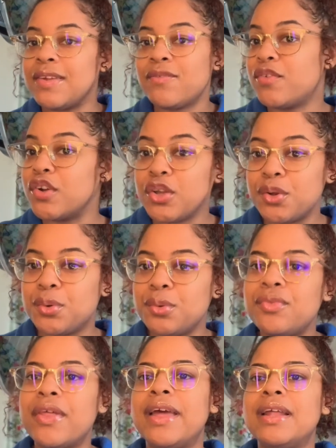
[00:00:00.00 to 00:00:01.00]
for
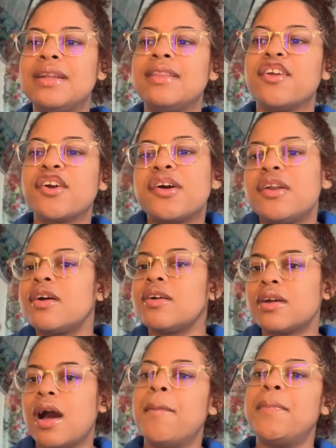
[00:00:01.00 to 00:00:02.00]
you, then they're gonna
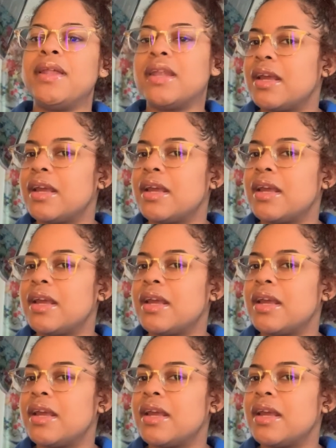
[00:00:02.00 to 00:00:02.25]
come in.